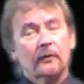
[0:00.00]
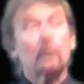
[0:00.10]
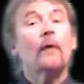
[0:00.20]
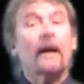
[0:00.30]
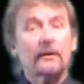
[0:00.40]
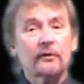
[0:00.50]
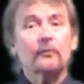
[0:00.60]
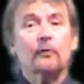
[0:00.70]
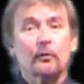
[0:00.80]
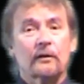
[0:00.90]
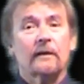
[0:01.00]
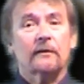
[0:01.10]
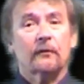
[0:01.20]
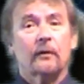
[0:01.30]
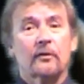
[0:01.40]
to answer those
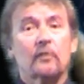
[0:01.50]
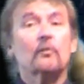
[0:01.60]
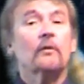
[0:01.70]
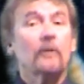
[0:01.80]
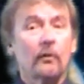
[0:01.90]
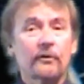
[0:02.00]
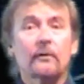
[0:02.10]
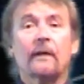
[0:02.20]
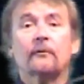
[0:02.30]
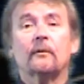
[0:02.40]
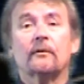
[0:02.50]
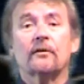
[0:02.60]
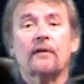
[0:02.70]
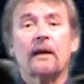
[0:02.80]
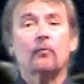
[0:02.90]
kinds of questions, we also have to
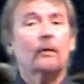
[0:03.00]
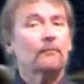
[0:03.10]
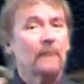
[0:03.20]
understand what